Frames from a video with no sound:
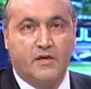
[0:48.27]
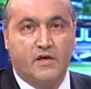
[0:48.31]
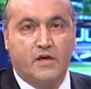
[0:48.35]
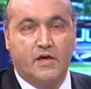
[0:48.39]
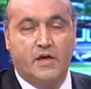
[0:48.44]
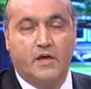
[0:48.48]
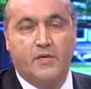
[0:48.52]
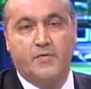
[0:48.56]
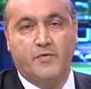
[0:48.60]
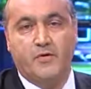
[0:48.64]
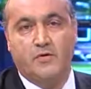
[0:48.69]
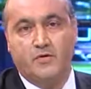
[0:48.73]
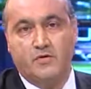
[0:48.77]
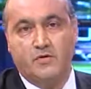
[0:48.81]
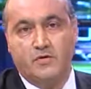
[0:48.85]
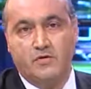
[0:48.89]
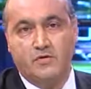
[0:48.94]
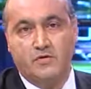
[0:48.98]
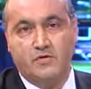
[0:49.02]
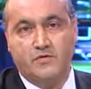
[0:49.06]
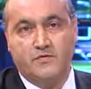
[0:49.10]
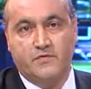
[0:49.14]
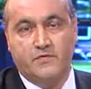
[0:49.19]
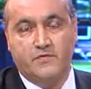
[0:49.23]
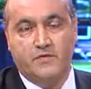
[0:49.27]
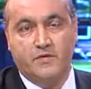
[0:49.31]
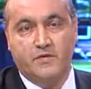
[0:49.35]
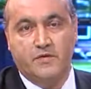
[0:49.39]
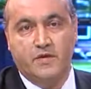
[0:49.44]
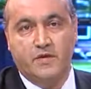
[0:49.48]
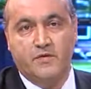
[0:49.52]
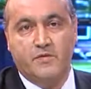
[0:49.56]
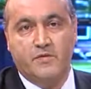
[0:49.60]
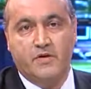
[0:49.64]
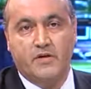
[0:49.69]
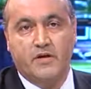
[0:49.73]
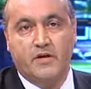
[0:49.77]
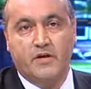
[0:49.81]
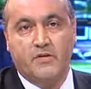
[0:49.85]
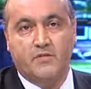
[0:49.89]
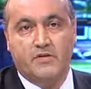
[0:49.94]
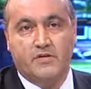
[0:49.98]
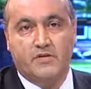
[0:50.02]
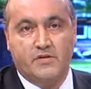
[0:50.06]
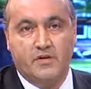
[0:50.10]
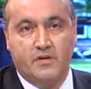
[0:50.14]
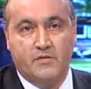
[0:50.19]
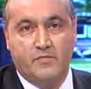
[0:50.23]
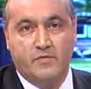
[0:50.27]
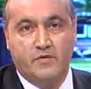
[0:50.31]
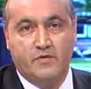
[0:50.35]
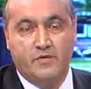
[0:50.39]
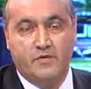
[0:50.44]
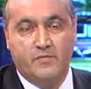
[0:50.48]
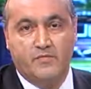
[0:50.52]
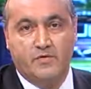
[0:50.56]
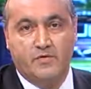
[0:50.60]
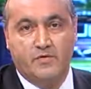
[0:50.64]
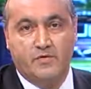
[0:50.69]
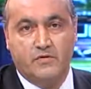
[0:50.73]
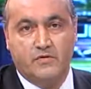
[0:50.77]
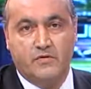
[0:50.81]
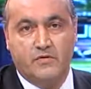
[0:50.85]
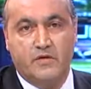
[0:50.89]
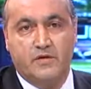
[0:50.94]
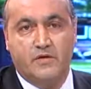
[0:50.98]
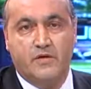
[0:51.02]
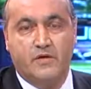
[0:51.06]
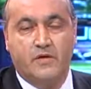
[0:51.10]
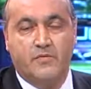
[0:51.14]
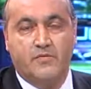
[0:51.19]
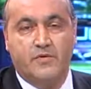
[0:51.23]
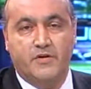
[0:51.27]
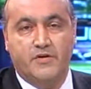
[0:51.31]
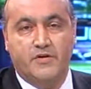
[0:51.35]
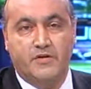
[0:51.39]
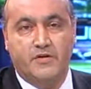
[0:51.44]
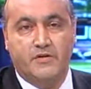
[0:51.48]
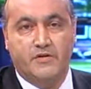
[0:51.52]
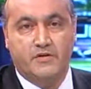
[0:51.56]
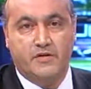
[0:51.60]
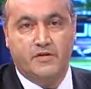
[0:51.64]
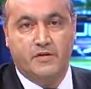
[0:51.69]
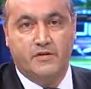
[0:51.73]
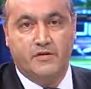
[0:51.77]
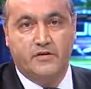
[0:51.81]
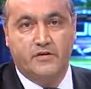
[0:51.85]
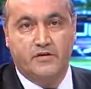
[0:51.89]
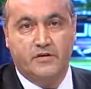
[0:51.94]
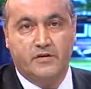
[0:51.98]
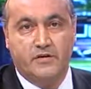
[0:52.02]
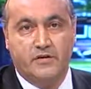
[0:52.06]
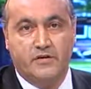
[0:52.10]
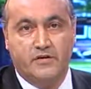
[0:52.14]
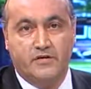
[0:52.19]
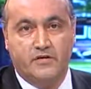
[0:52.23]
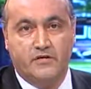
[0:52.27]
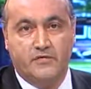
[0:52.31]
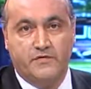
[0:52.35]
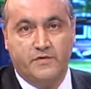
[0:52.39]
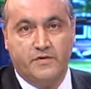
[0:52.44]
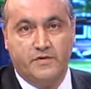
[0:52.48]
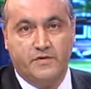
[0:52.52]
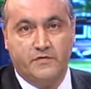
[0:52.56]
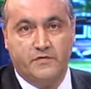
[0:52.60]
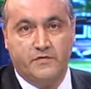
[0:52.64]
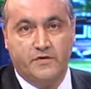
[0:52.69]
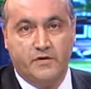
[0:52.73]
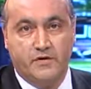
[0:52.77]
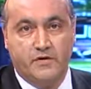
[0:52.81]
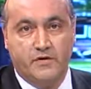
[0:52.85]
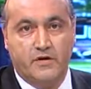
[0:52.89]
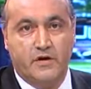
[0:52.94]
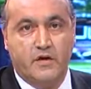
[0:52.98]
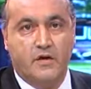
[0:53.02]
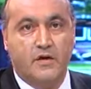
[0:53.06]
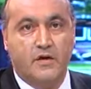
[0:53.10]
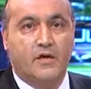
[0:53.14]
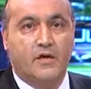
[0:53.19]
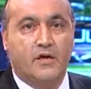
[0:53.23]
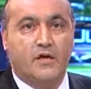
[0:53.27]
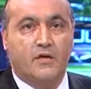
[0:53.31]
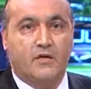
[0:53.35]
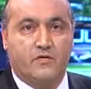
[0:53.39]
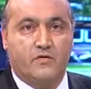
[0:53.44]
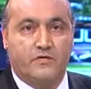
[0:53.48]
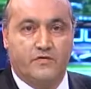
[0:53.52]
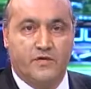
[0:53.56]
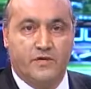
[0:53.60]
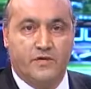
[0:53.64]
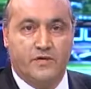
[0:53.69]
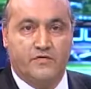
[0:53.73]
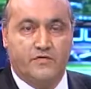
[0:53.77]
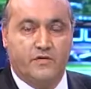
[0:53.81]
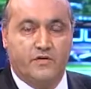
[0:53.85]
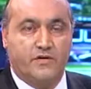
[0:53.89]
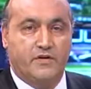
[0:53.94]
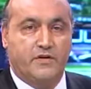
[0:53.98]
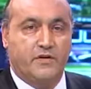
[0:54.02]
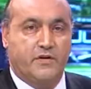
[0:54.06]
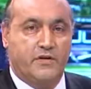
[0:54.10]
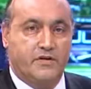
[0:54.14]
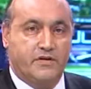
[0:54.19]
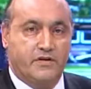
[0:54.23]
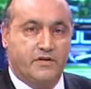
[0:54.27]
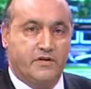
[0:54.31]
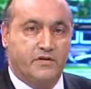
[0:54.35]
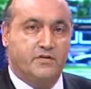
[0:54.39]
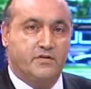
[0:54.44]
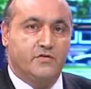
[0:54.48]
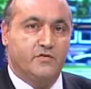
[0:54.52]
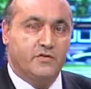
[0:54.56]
I am your host for today. My name is Simon De Bono, and I am the General Secretary of the Union of the Federation.